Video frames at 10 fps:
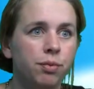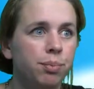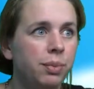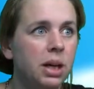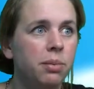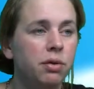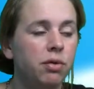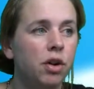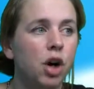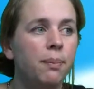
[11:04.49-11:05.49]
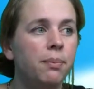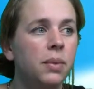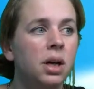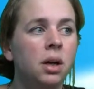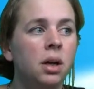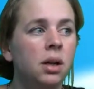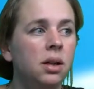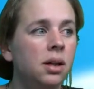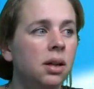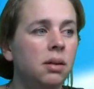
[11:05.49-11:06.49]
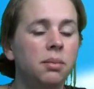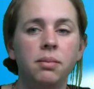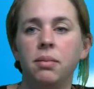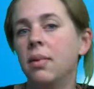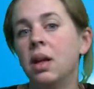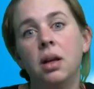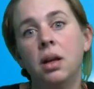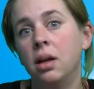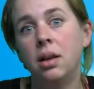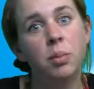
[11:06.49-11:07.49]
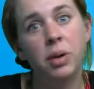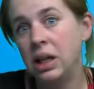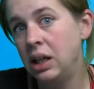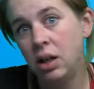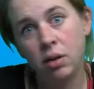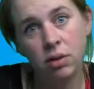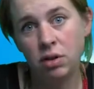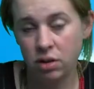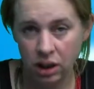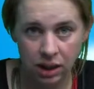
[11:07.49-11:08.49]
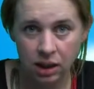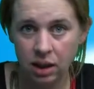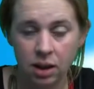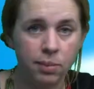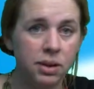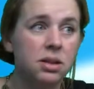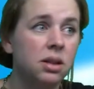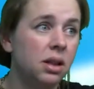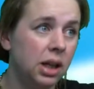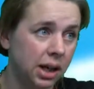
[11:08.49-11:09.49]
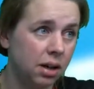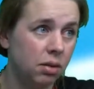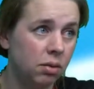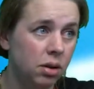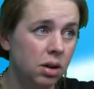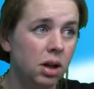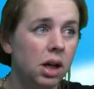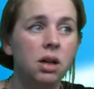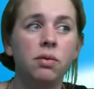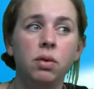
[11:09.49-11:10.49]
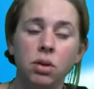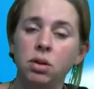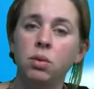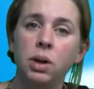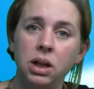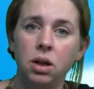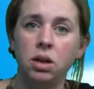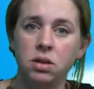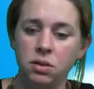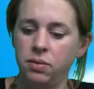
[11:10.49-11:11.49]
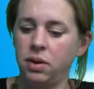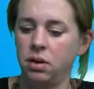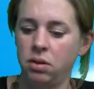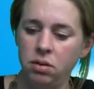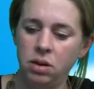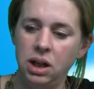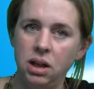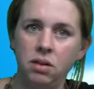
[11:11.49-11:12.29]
maybe from the beginning of your training up until now, I have learned quite a lot so far, okay?